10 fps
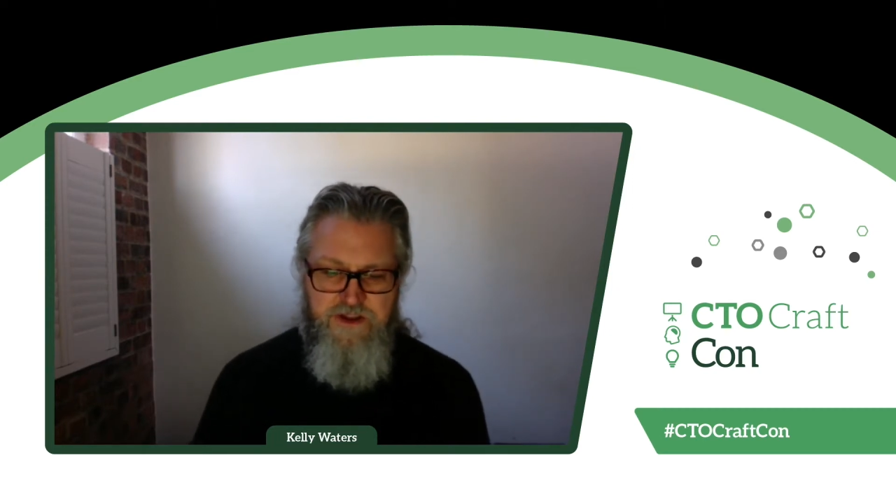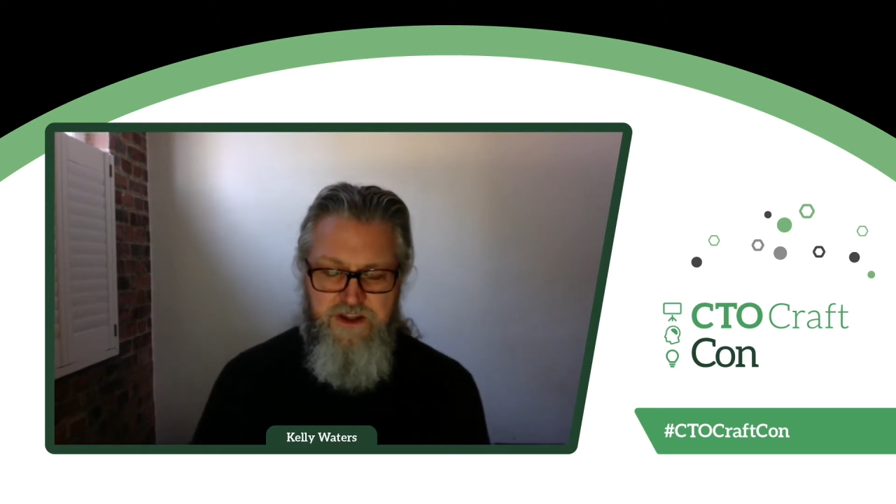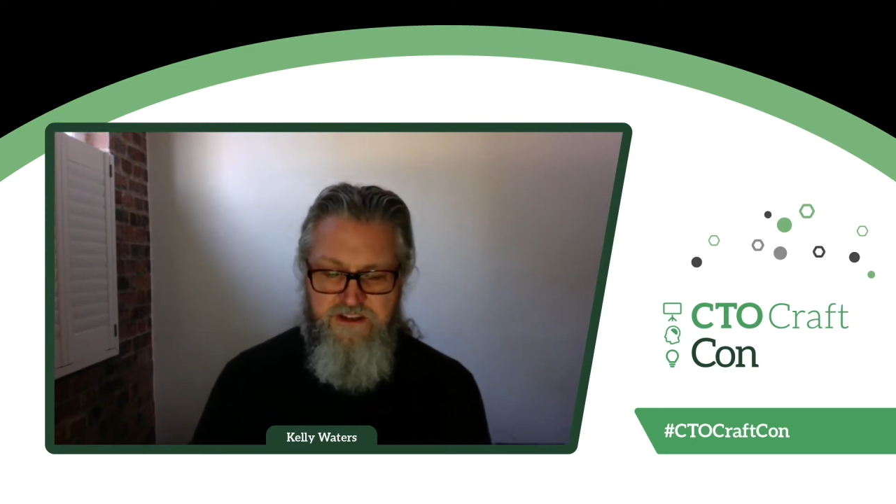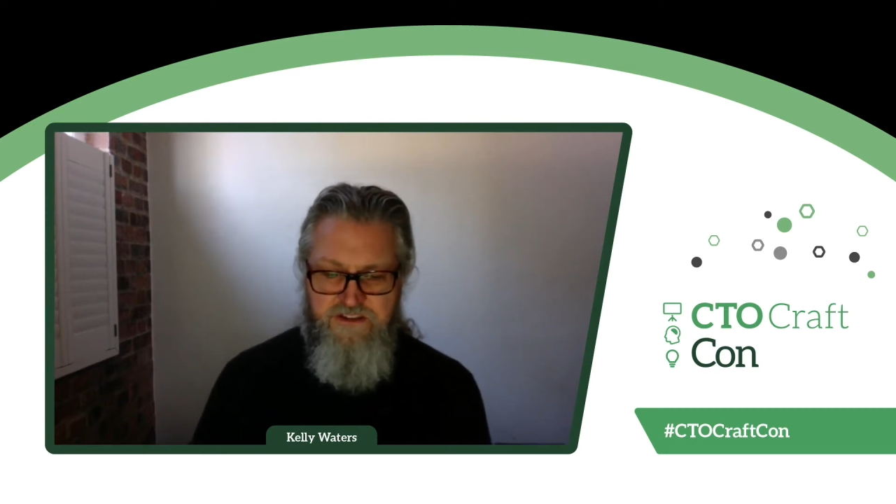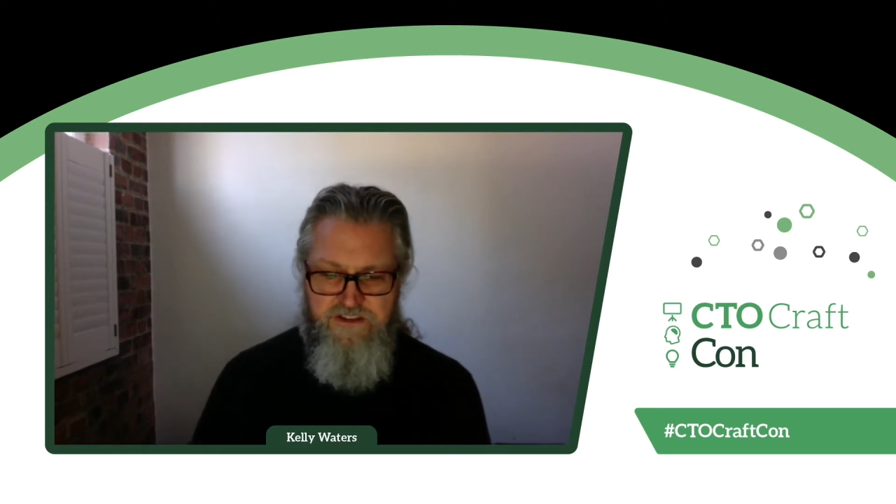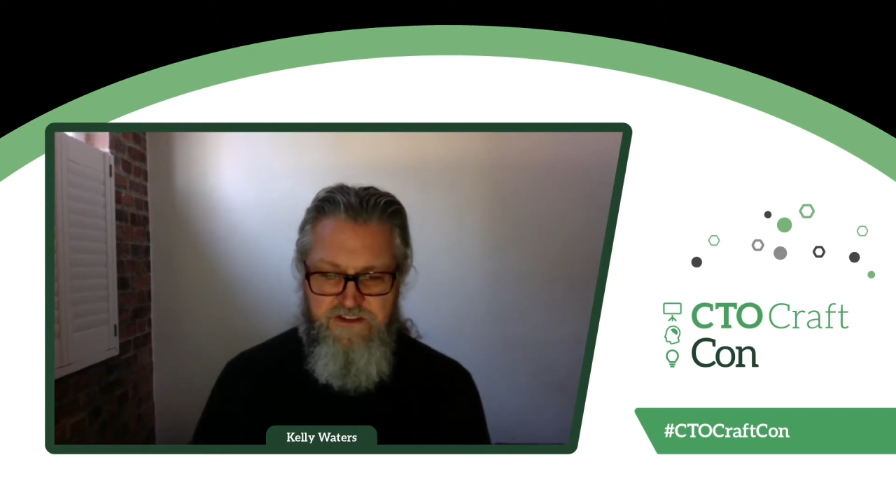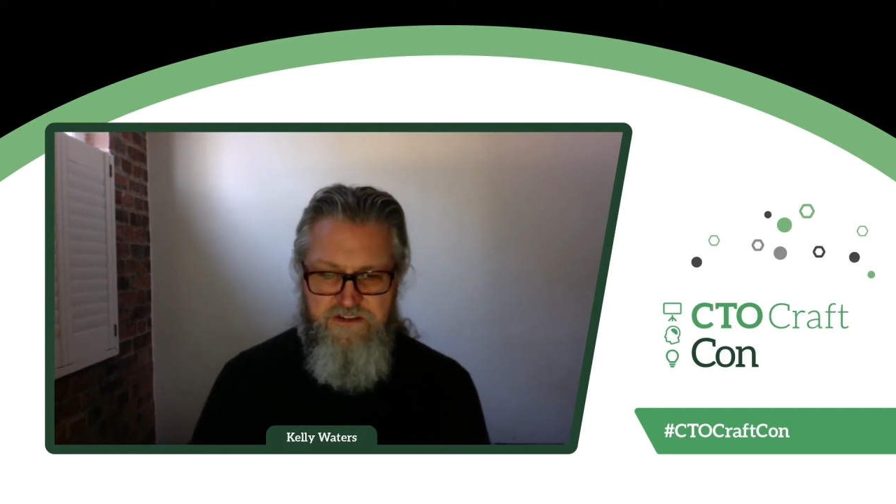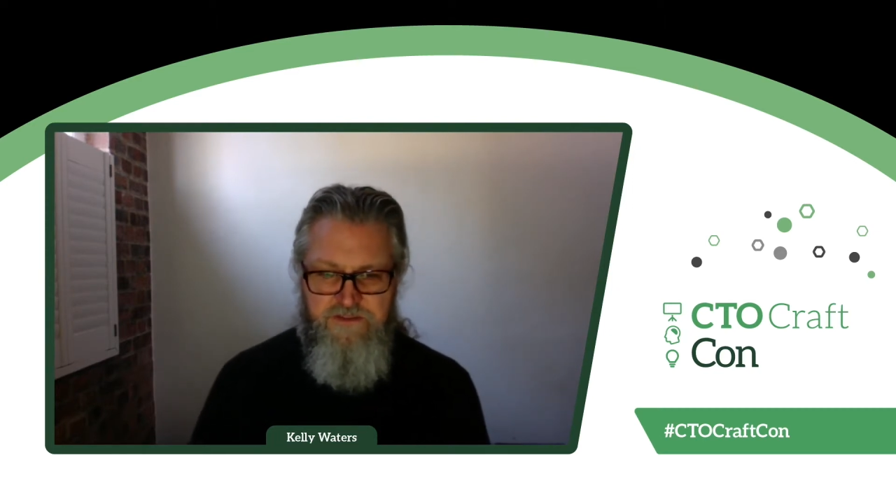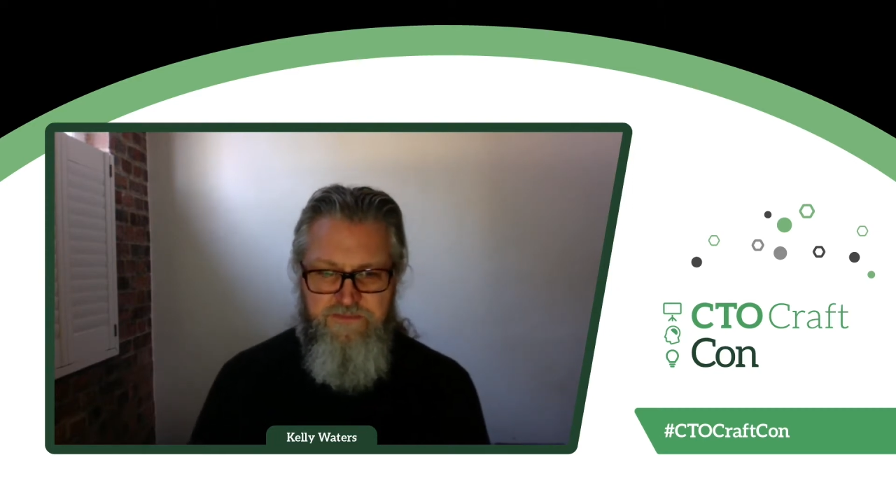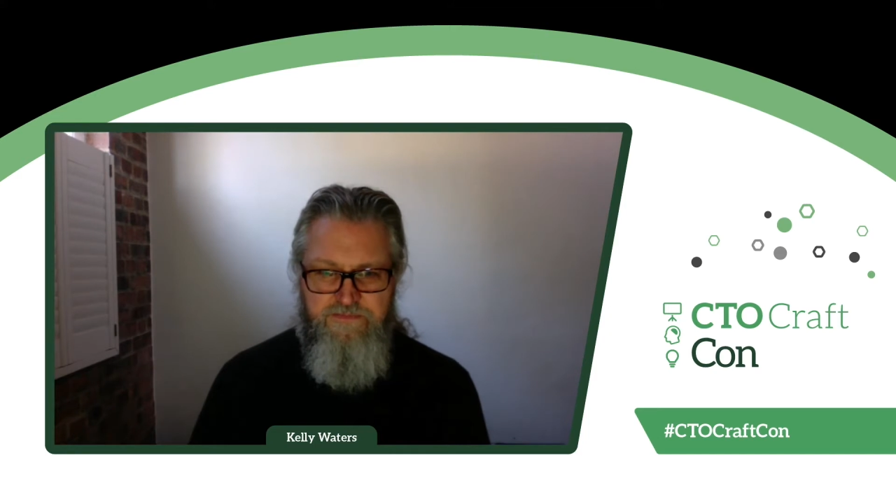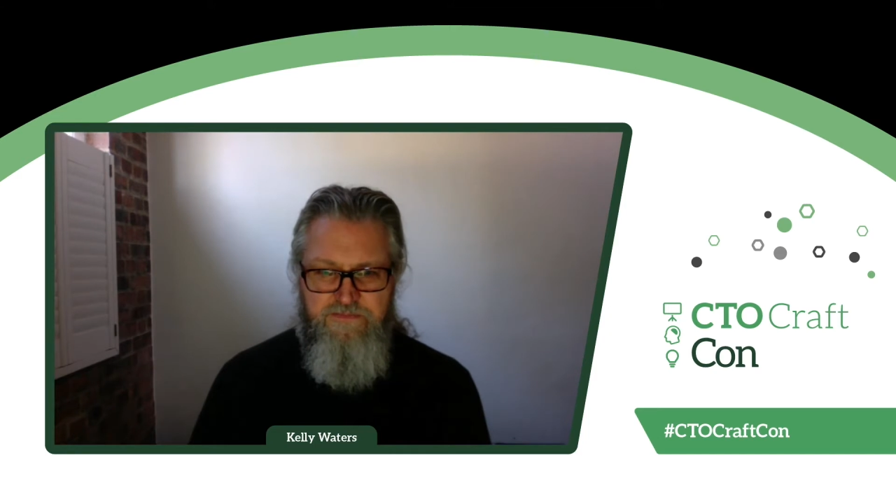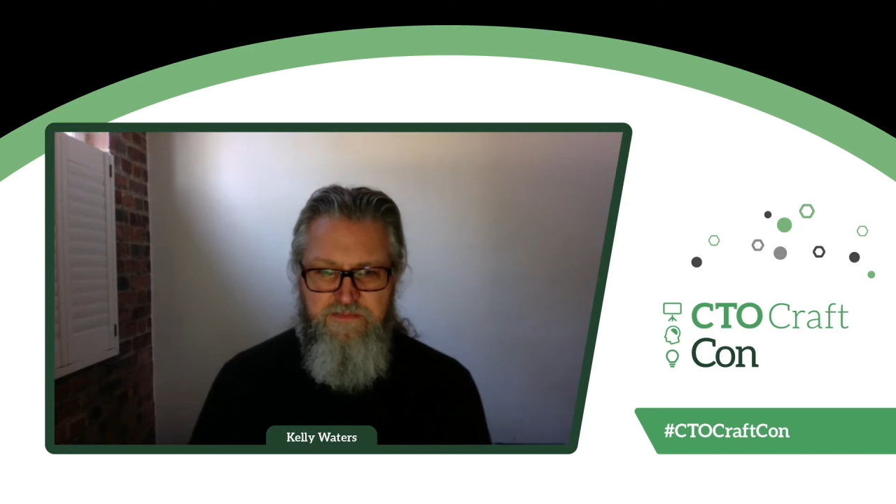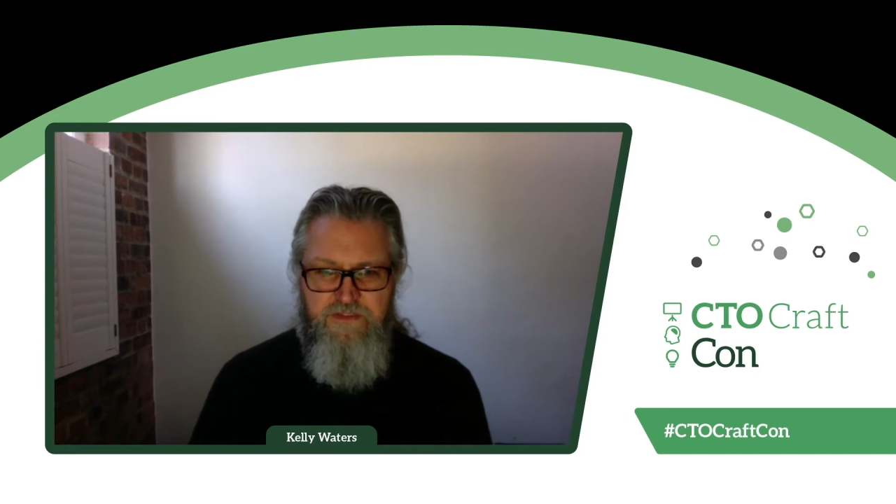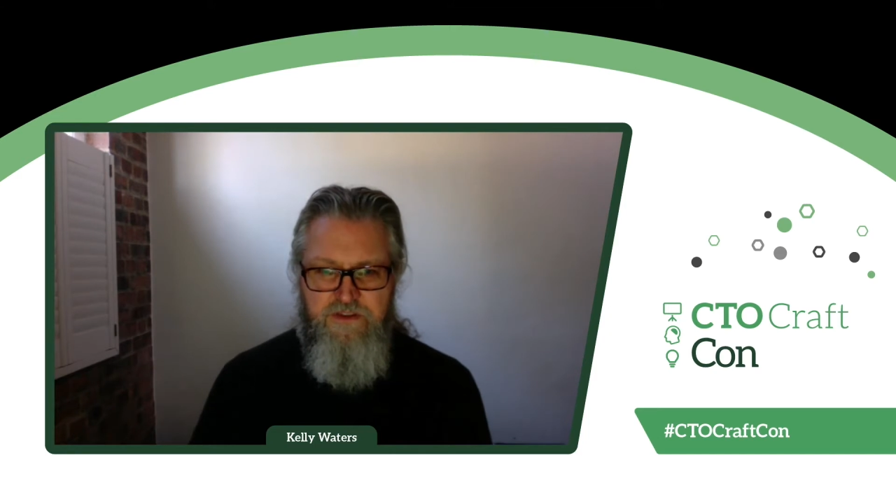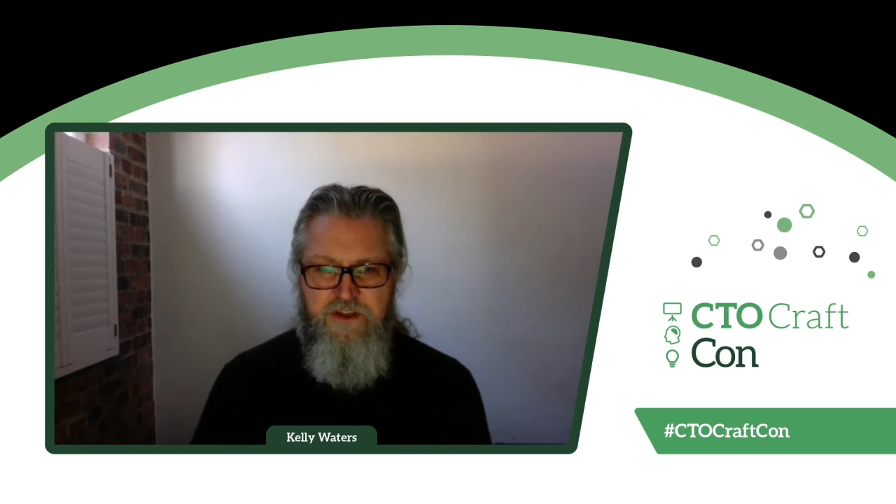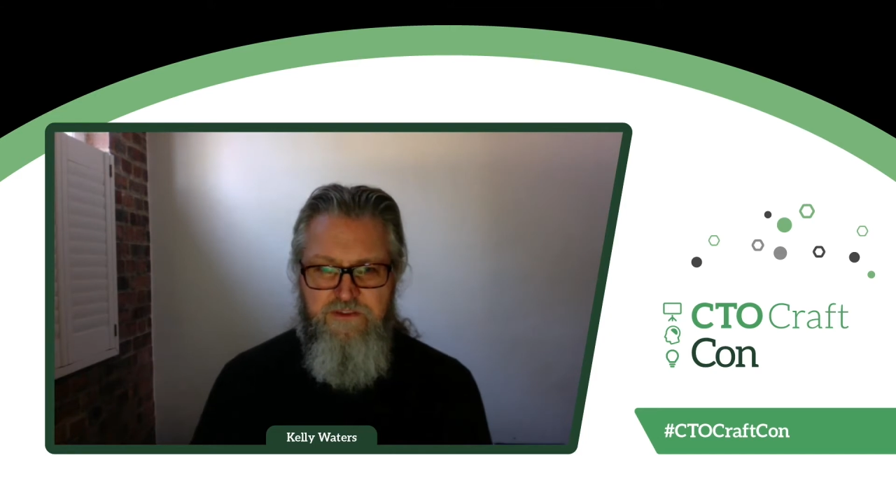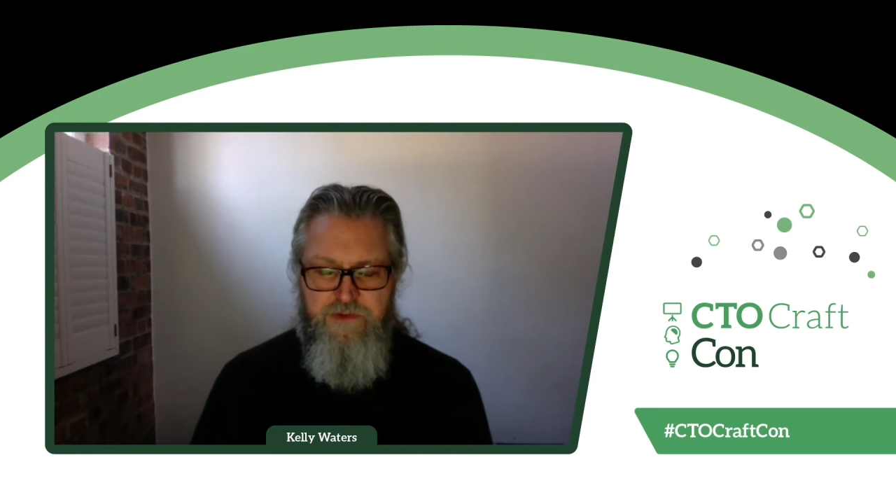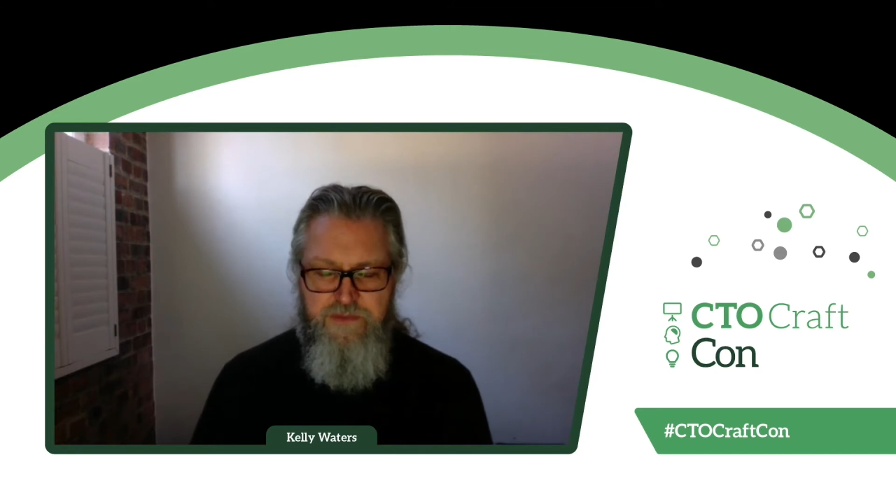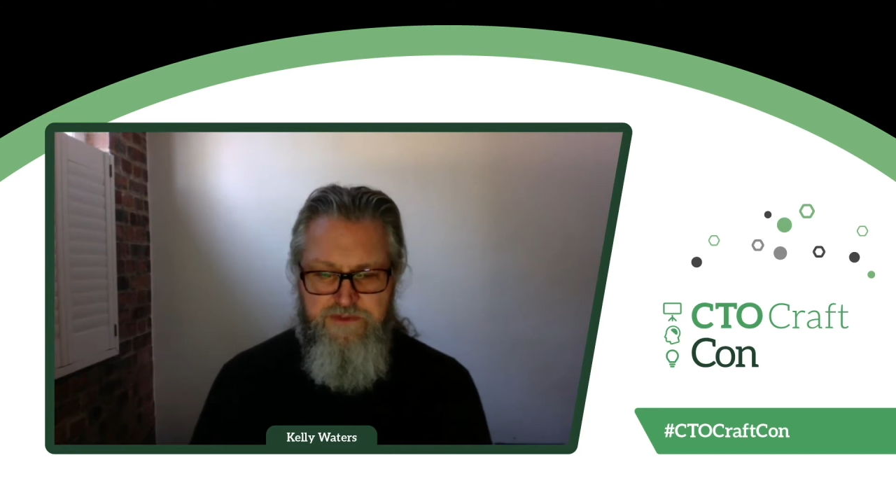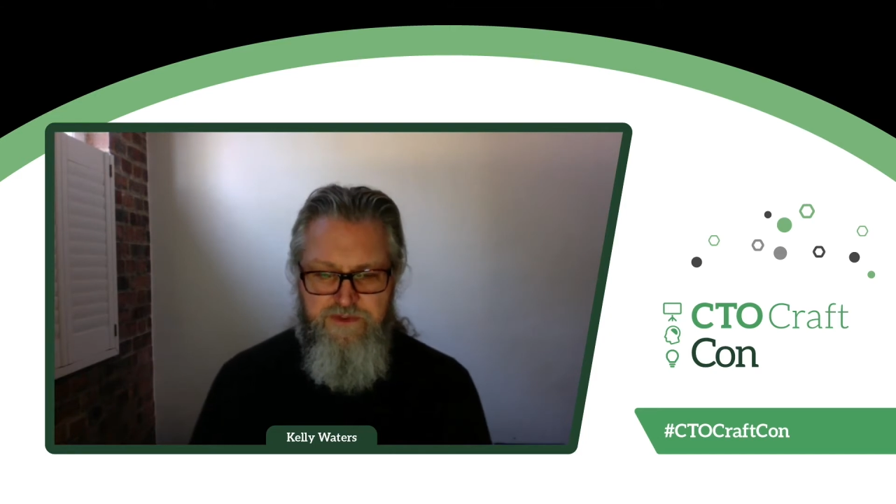90s than ever
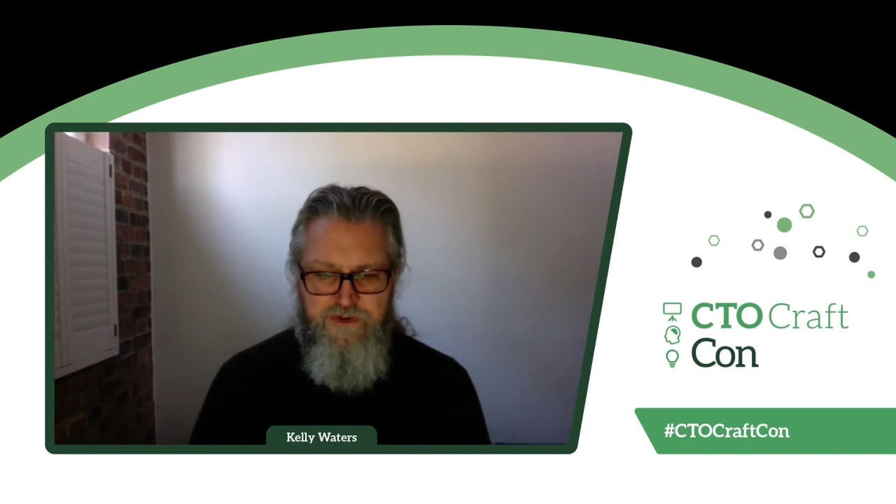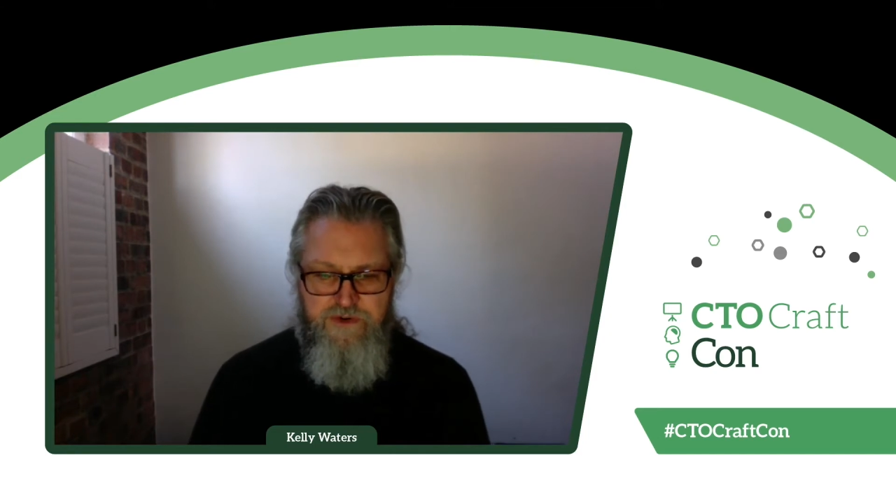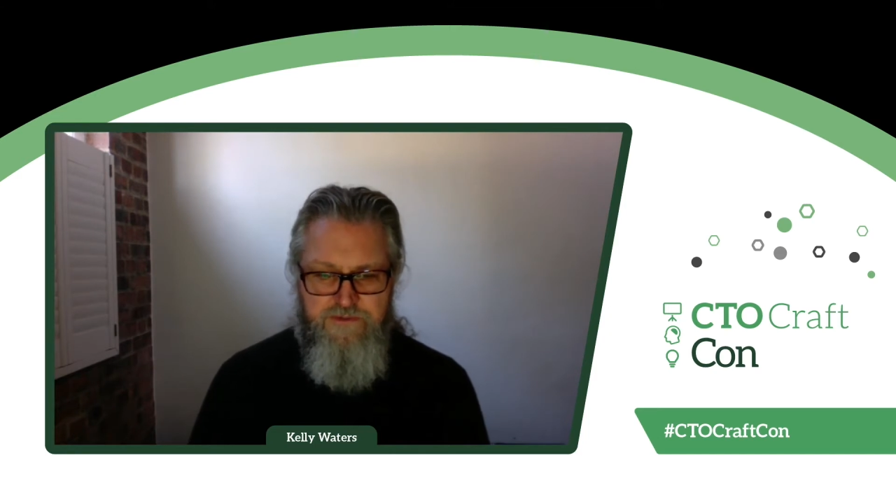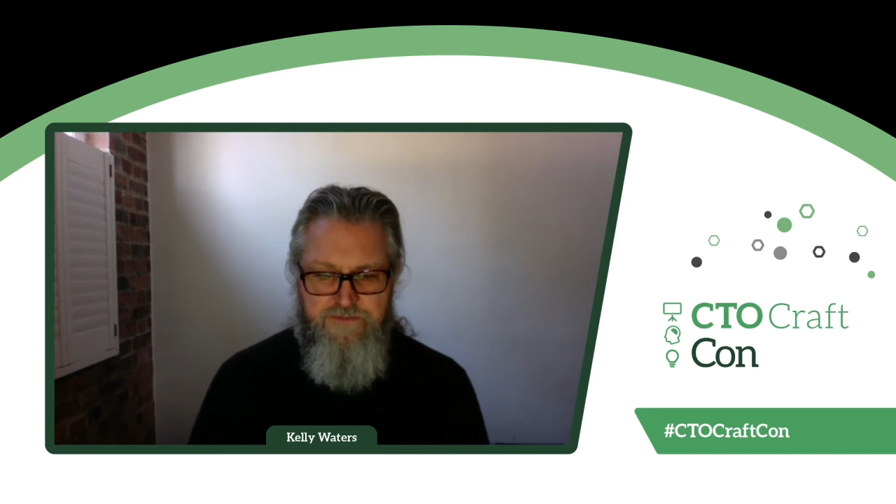before.